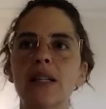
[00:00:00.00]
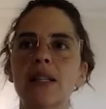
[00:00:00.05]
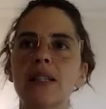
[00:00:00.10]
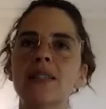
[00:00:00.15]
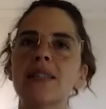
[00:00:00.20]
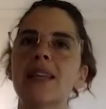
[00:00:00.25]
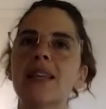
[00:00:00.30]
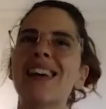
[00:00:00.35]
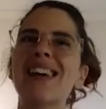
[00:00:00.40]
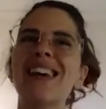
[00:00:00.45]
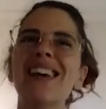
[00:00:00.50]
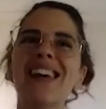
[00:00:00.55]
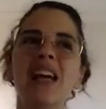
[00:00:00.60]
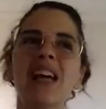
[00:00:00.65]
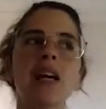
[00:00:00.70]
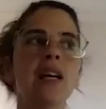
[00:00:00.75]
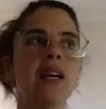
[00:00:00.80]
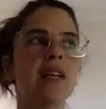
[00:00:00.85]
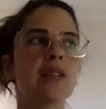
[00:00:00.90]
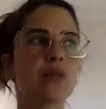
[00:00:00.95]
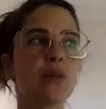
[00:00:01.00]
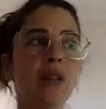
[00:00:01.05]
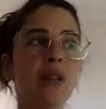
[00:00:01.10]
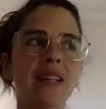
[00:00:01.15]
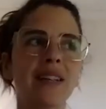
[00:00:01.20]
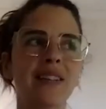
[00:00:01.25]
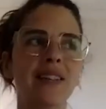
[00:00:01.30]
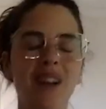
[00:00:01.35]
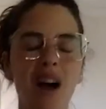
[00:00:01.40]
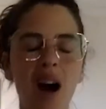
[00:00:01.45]
It's like, it's
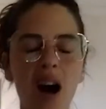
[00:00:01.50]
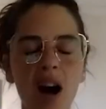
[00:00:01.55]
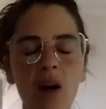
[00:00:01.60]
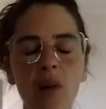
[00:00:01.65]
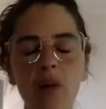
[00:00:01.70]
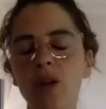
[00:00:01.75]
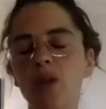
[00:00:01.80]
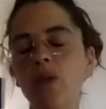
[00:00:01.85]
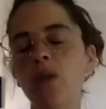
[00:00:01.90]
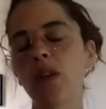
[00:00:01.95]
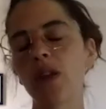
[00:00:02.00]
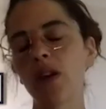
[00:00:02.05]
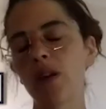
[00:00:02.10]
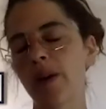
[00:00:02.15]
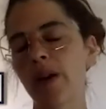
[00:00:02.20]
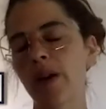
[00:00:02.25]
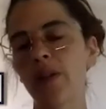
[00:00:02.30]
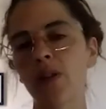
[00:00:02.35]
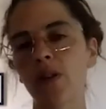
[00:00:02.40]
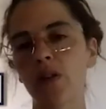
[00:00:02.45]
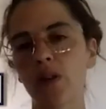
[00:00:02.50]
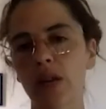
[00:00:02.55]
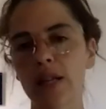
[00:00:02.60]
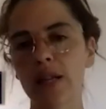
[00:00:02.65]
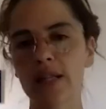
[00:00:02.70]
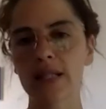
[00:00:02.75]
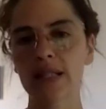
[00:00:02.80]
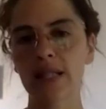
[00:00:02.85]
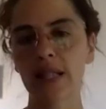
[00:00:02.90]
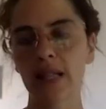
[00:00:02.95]
really not when you think about the
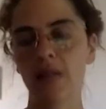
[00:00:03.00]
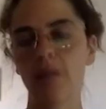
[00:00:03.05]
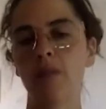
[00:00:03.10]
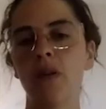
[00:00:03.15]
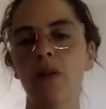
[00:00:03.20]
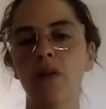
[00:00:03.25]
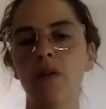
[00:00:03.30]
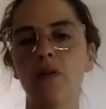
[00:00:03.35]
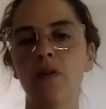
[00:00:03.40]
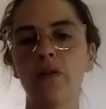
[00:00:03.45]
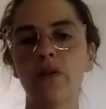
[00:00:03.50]
grand scheme of,